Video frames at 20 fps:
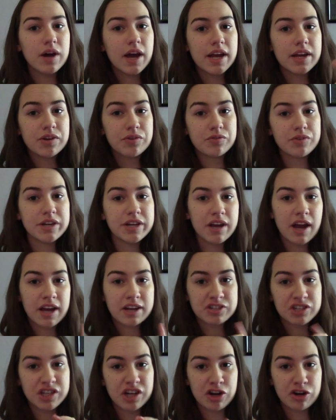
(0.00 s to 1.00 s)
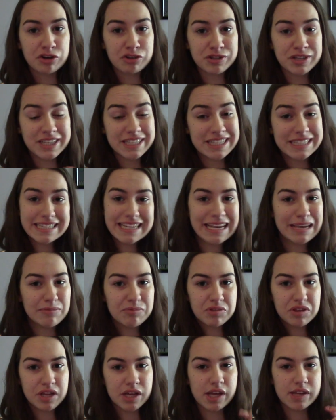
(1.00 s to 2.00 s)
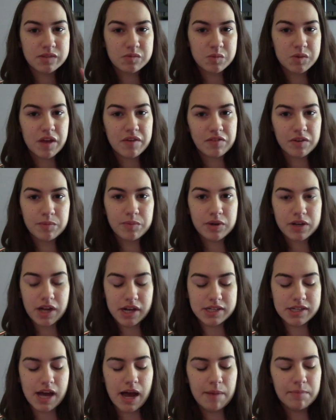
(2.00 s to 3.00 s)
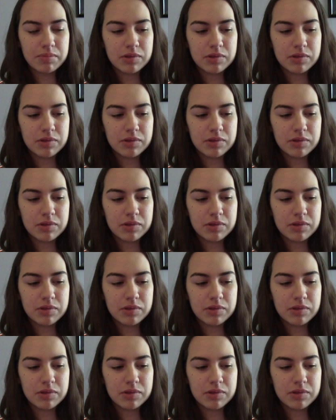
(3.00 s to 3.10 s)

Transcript: and green actually are the same things with every book I tab.